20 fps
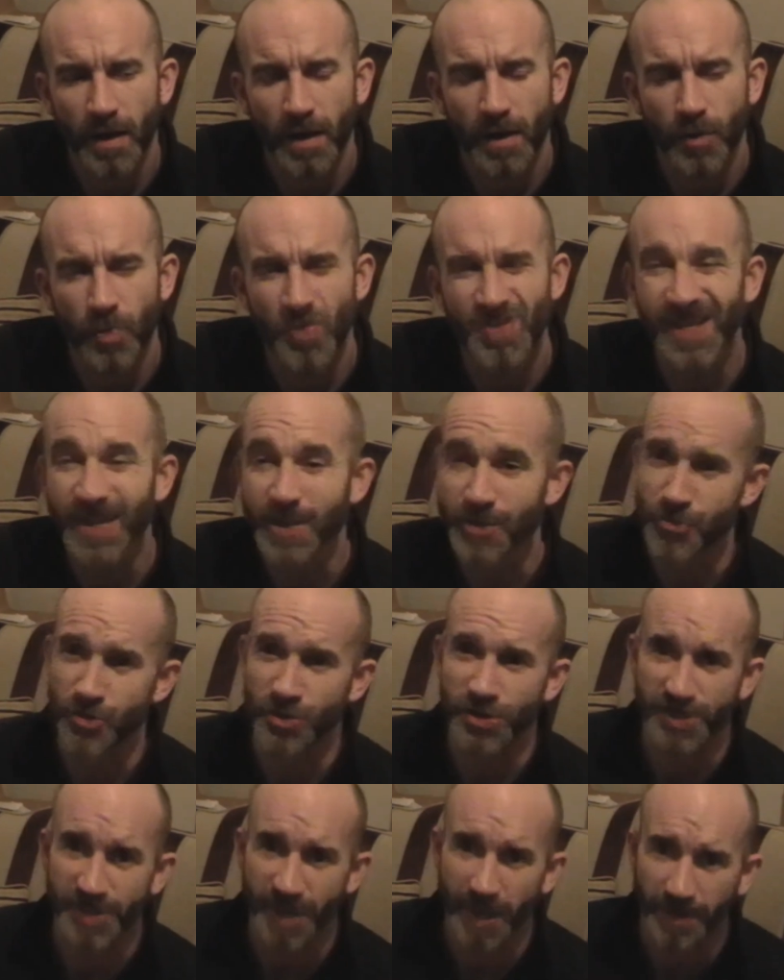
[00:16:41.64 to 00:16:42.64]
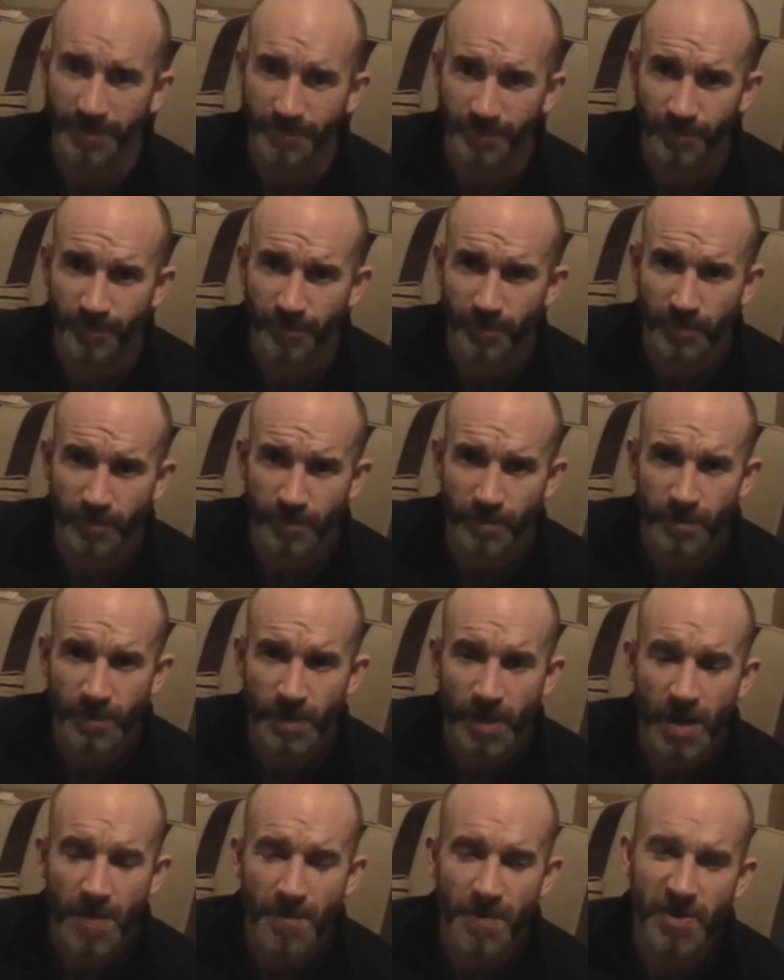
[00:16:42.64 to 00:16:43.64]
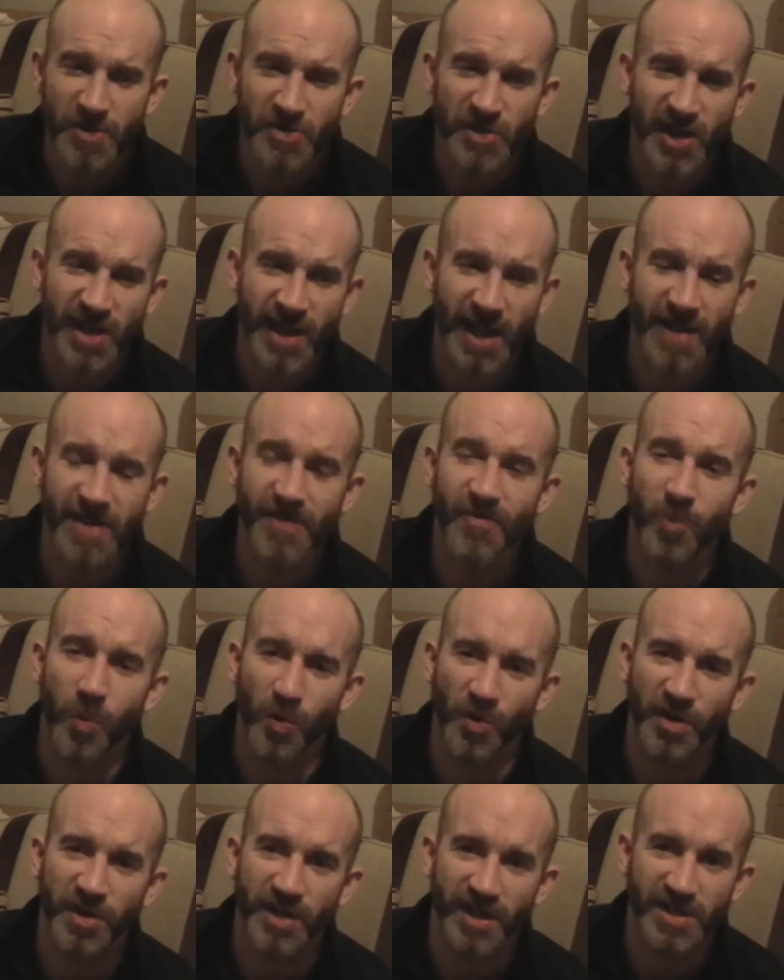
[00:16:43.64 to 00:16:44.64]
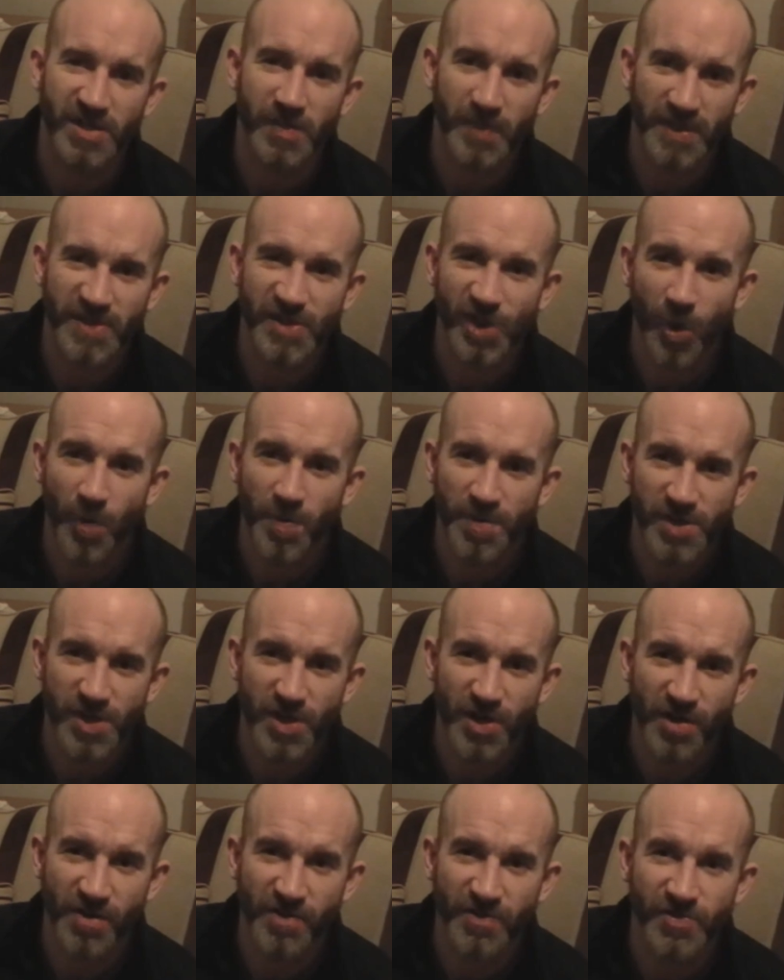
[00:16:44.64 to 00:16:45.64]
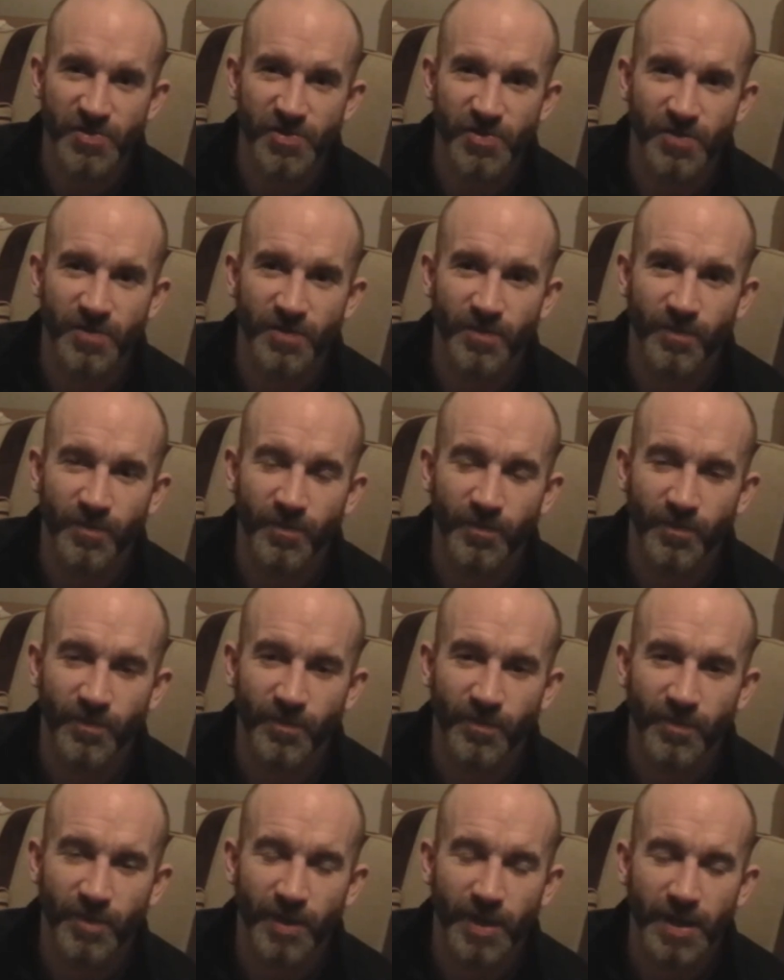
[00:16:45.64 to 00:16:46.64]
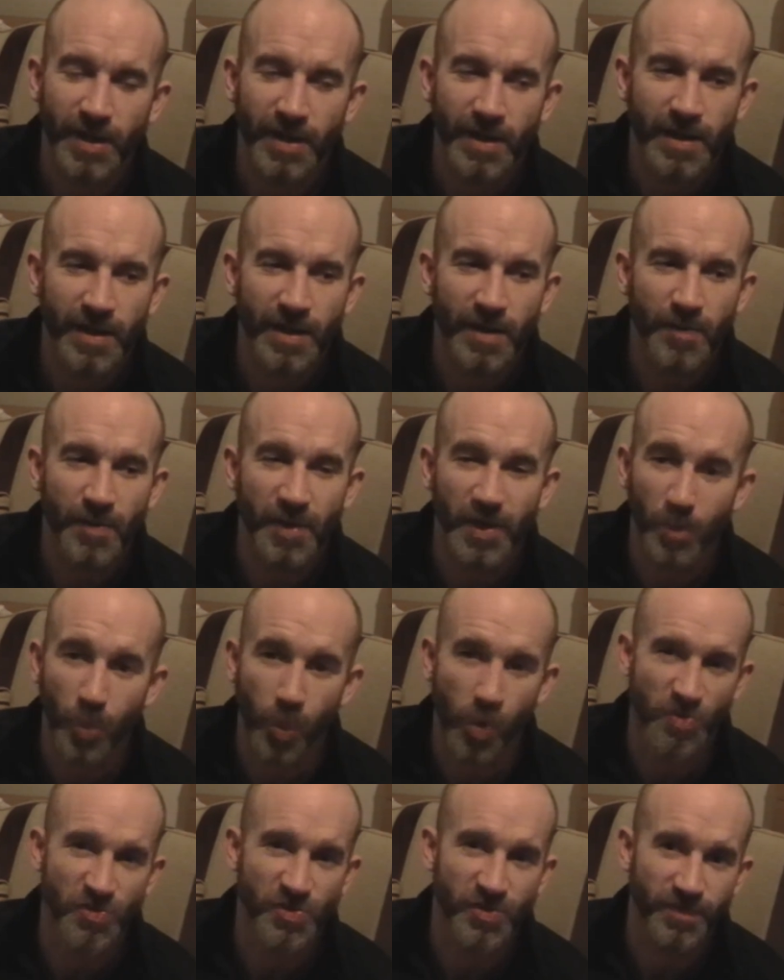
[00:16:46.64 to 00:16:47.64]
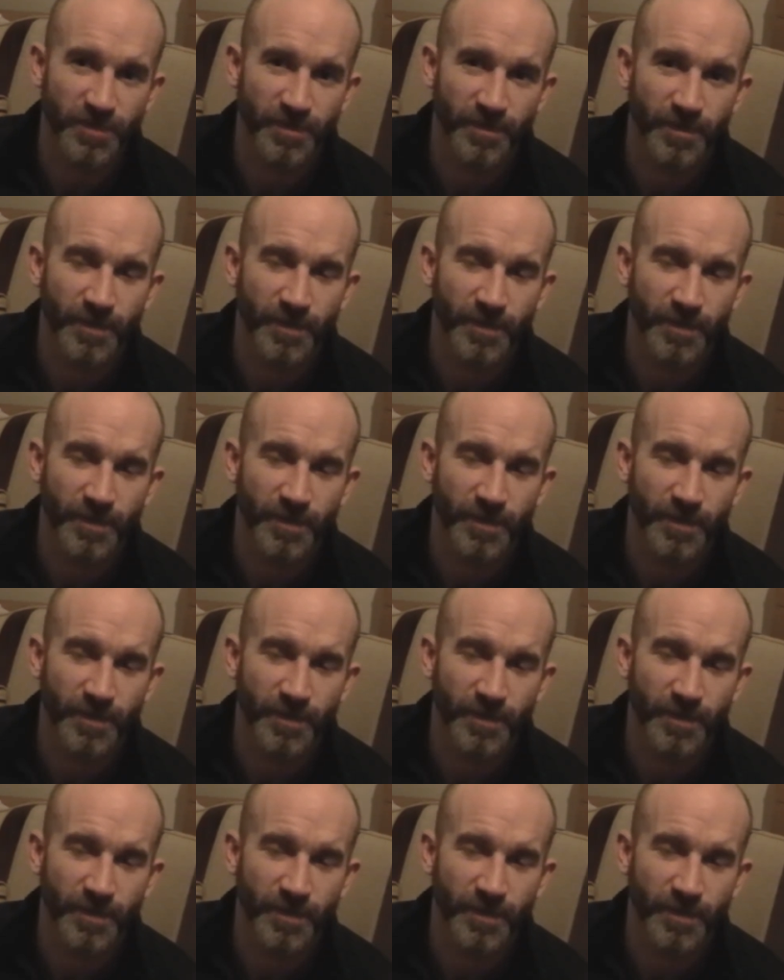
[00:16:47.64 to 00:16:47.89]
was interesting because I kind of wanted it to be Toby Jones, but it wasn't.